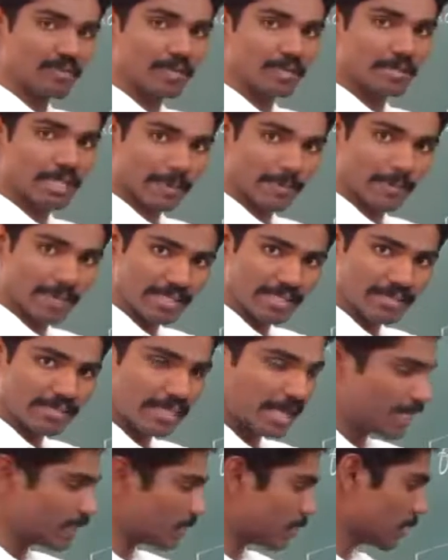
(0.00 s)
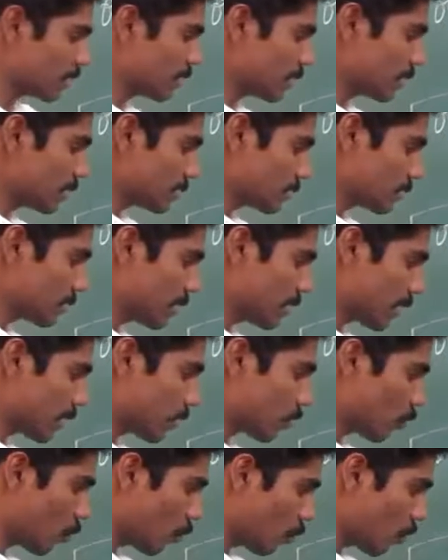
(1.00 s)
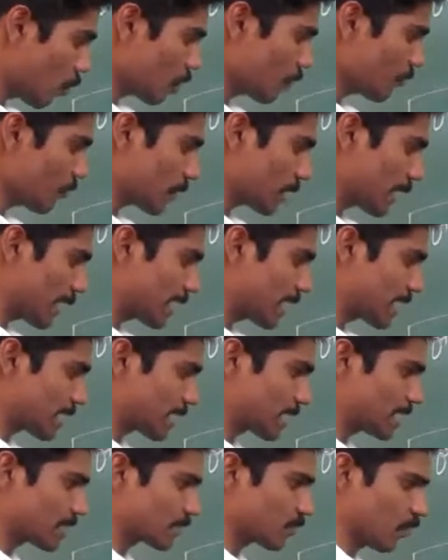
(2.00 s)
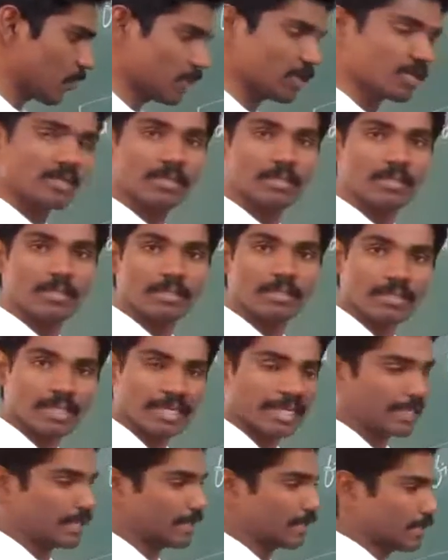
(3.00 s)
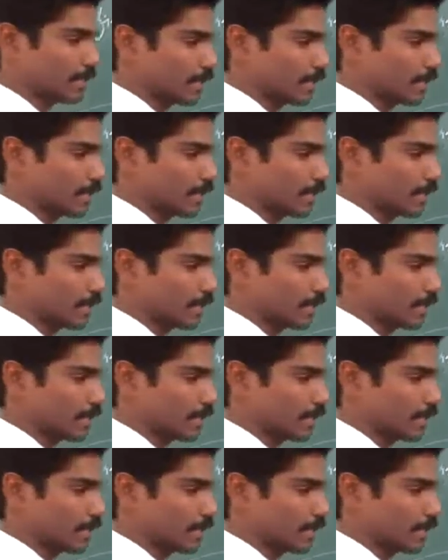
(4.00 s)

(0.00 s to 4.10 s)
That means that the code for the letter T is what? 3.